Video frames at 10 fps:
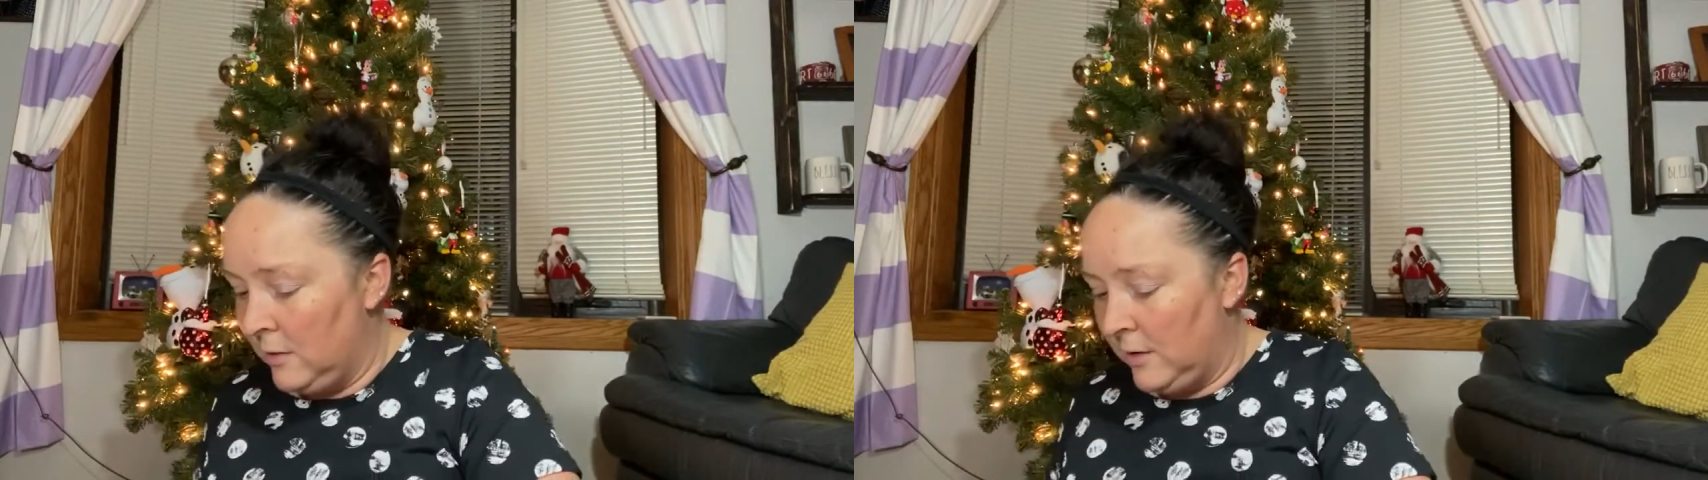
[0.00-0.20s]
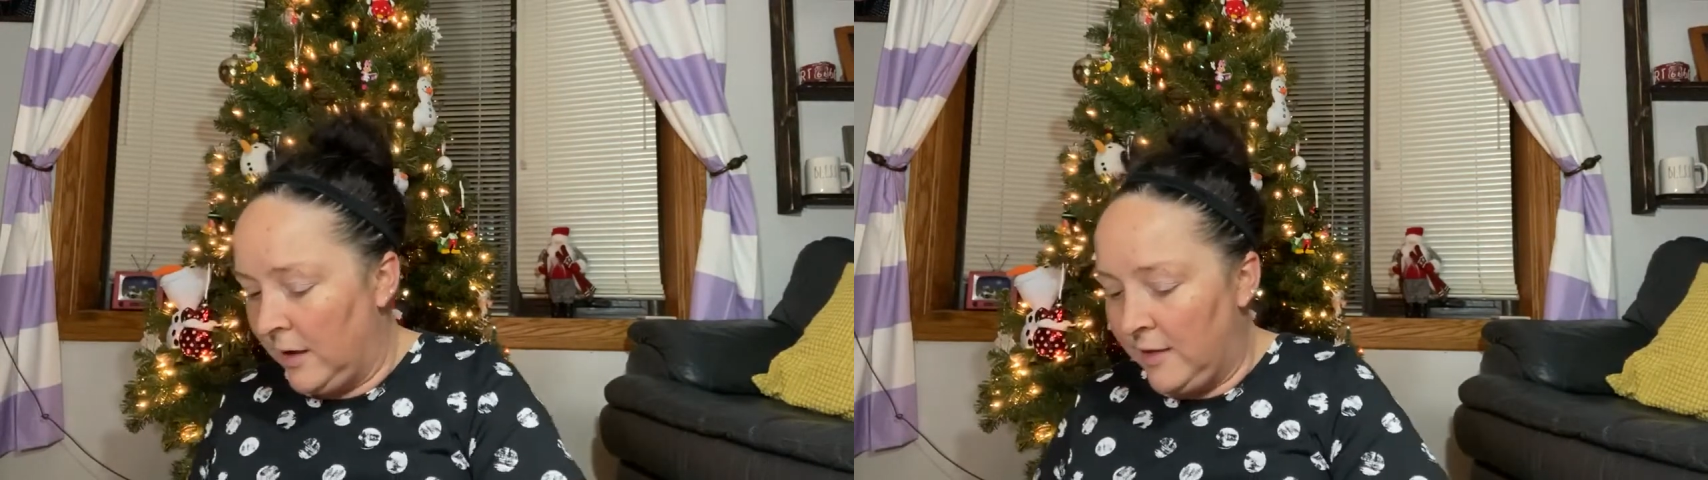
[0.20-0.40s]

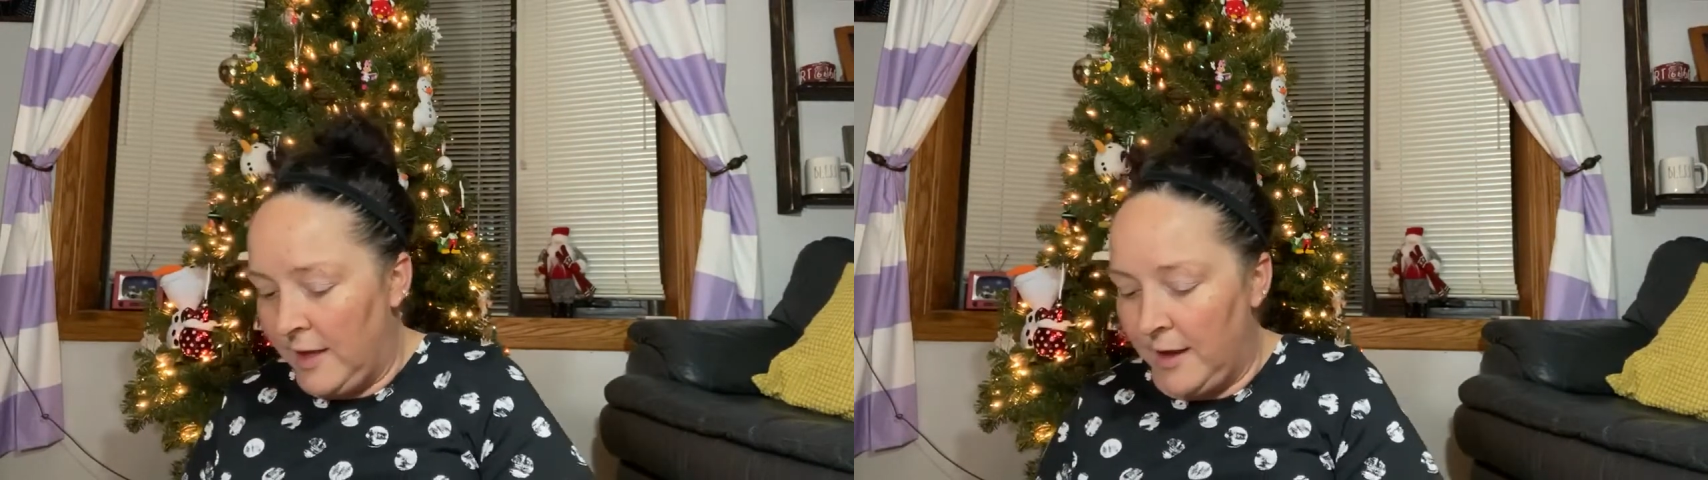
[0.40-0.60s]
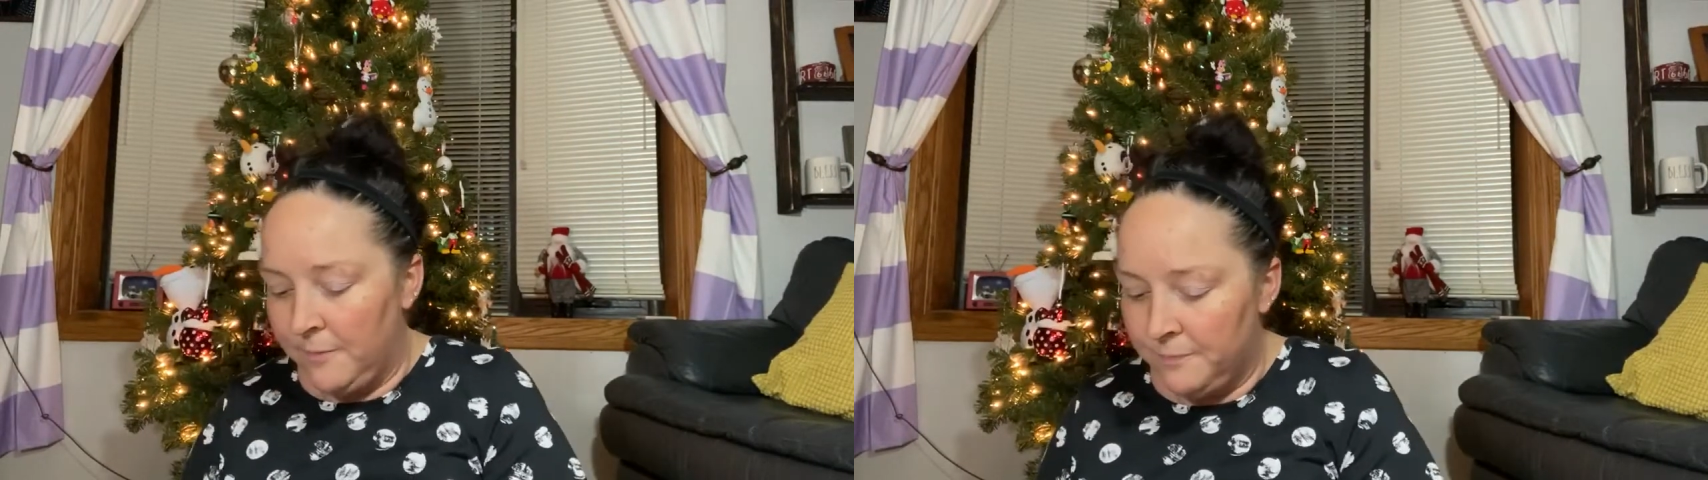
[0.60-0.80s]
like
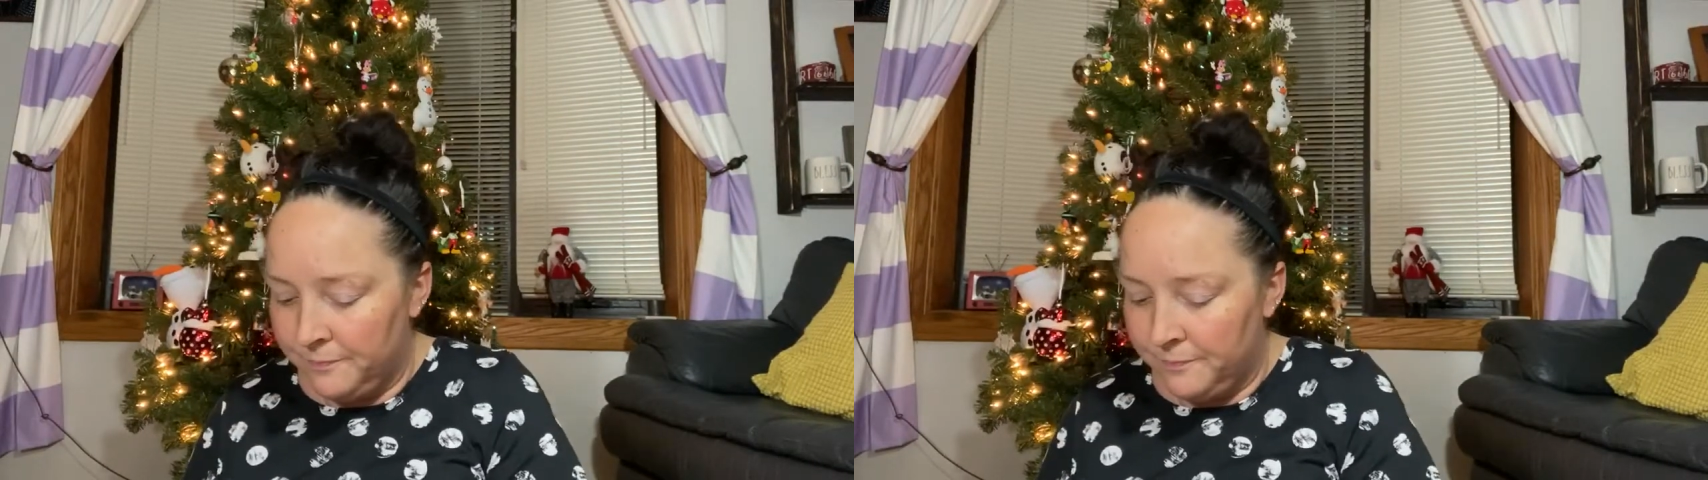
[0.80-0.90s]
that.